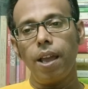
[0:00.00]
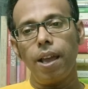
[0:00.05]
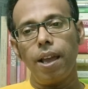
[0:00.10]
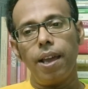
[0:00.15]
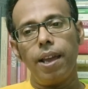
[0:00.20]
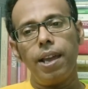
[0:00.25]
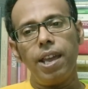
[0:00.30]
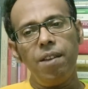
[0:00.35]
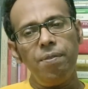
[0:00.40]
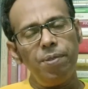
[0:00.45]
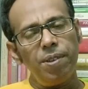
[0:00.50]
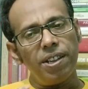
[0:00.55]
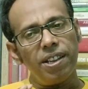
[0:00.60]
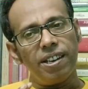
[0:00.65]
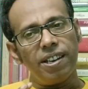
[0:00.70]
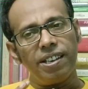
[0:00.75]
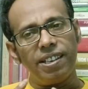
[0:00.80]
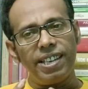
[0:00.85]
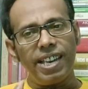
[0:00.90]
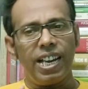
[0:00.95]
If
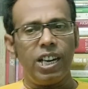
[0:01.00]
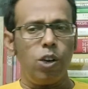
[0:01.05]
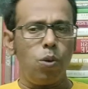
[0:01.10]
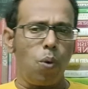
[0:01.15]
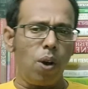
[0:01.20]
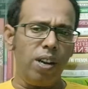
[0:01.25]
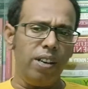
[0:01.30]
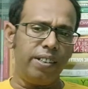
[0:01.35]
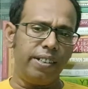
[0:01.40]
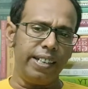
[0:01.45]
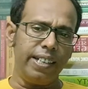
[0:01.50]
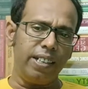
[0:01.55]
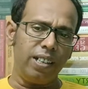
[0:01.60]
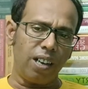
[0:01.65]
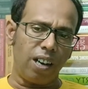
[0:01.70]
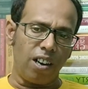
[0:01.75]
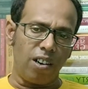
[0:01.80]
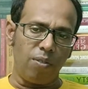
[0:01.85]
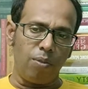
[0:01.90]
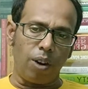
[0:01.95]
real world
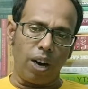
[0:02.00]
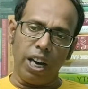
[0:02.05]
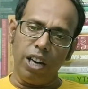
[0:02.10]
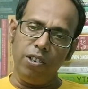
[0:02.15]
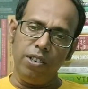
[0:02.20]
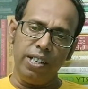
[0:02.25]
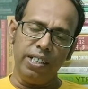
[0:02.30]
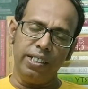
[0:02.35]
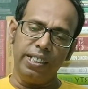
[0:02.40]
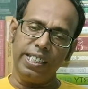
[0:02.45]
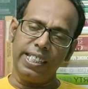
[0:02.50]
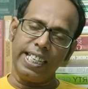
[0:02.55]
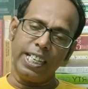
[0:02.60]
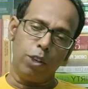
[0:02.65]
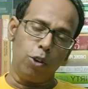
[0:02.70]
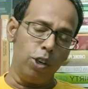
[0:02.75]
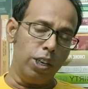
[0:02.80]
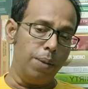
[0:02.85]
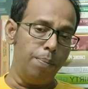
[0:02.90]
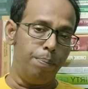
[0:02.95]
data violate this
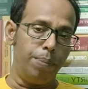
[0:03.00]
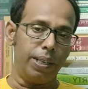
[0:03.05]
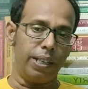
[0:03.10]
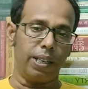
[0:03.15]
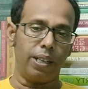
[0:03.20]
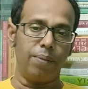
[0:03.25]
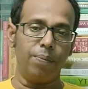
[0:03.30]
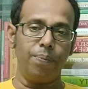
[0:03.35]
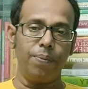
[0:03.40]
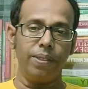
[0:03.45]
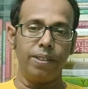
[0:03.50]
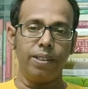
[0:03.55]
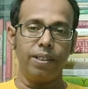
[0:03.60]
equilibrium,